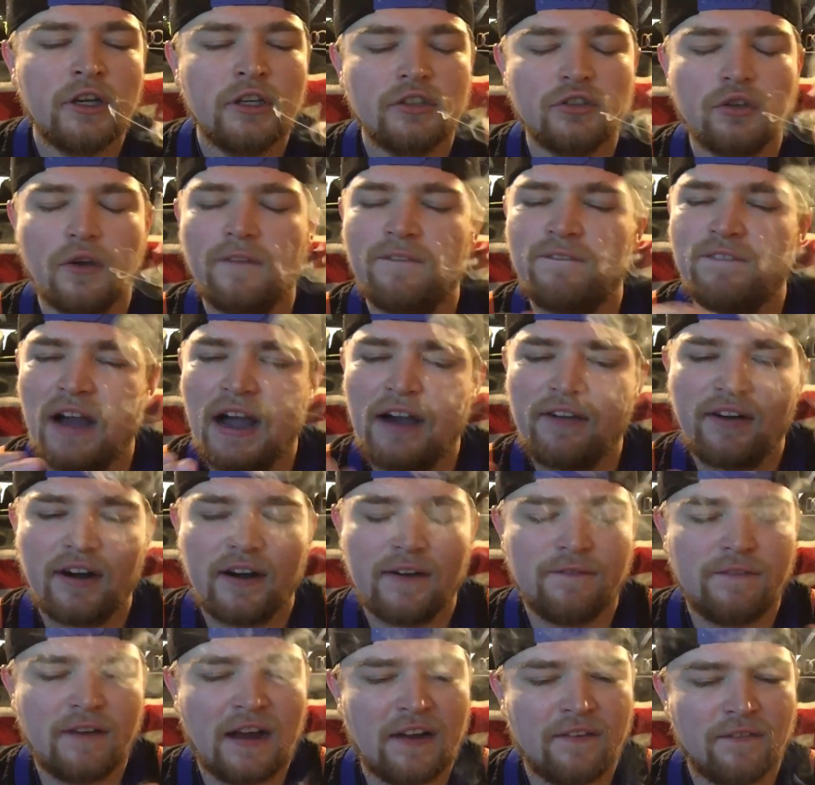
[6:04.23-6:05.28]
So 5 out
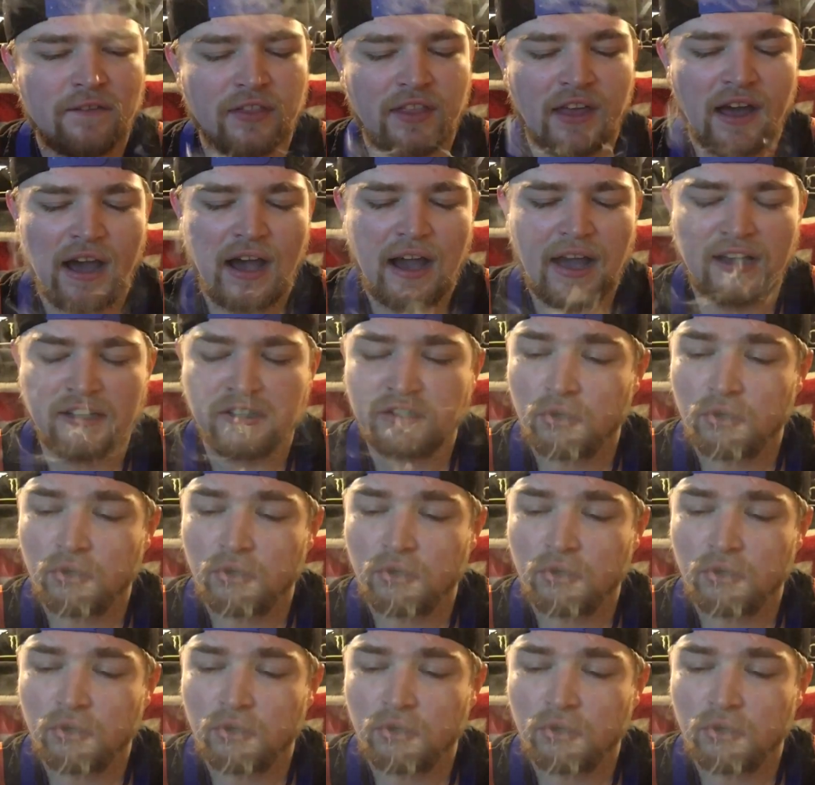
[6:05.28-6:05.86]
of 5 for the high.